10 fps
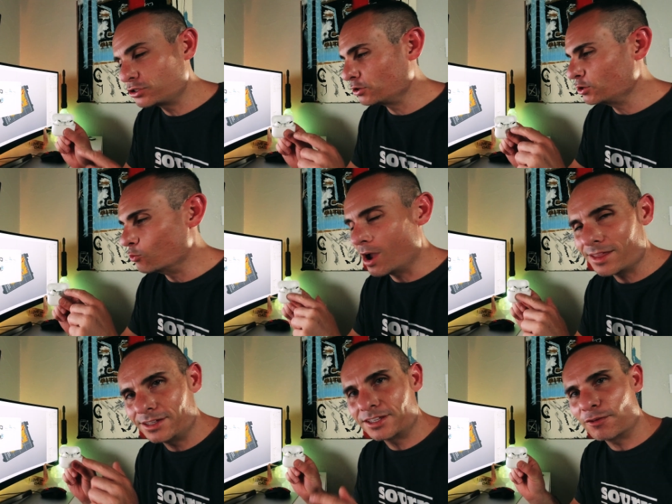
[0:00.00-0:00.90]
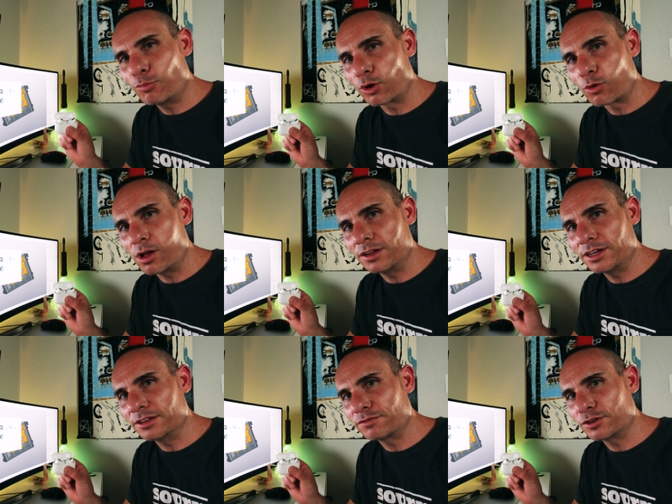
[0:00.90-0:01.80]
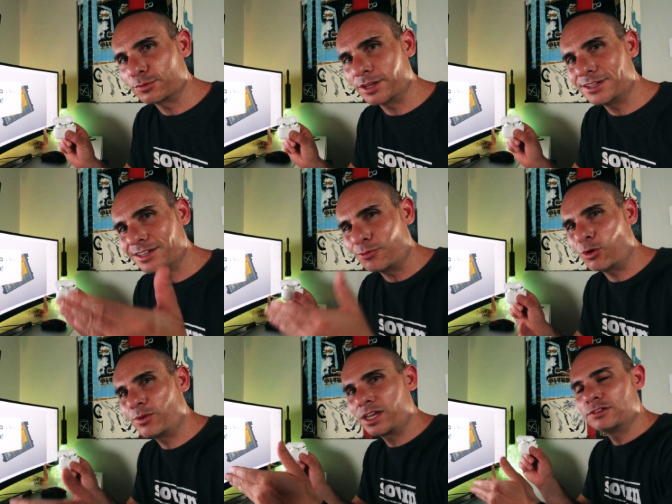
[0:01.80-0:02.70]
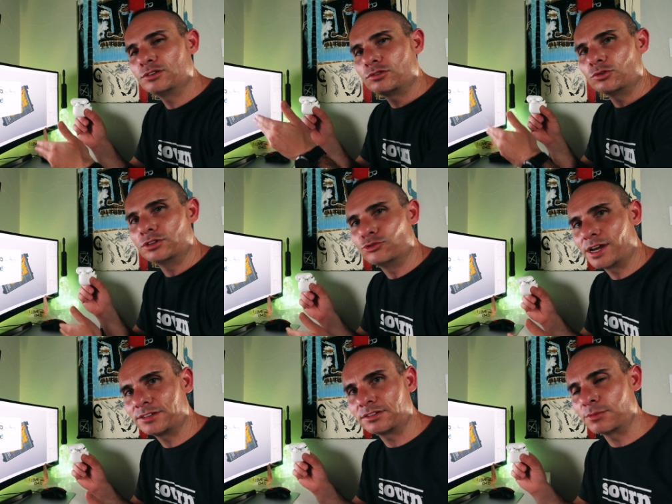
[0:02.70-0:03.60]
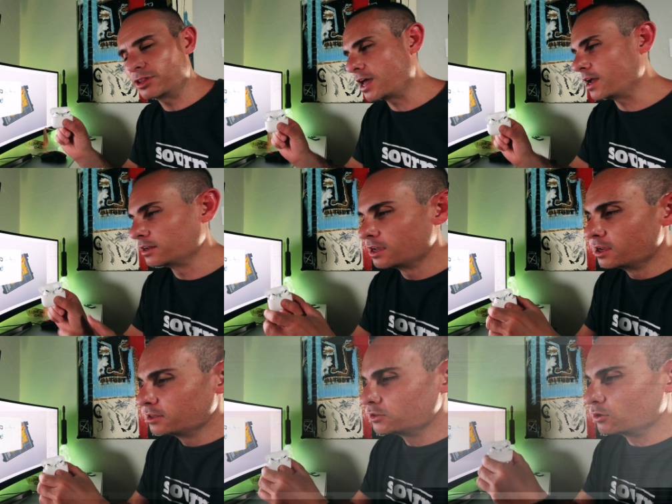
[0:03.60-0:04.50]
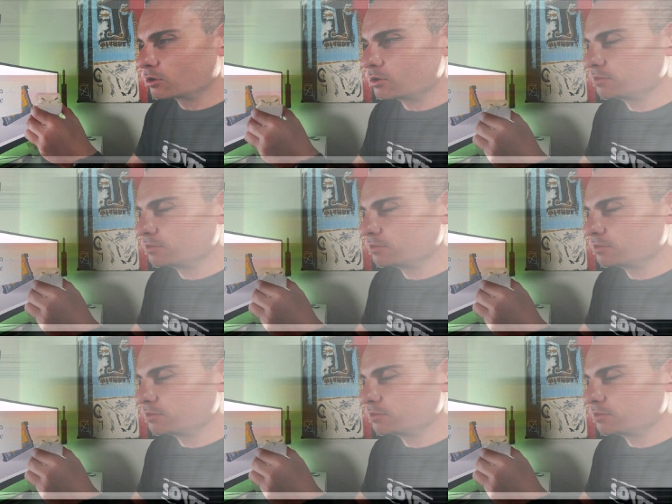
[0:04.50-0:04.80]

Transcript: is show you why these have poor quality in the first place and what we can do to address some of that. So